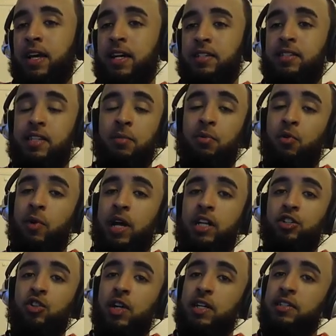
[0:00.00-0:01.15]
A simple way to
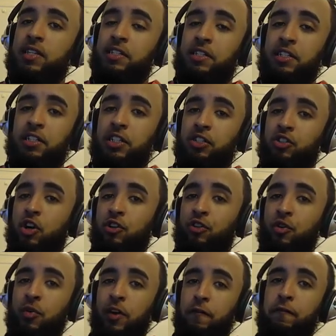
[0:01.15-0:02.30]
transition is just start
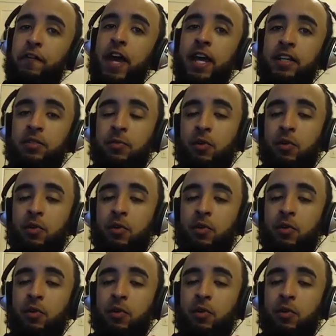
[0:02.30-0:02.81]
throwing effects.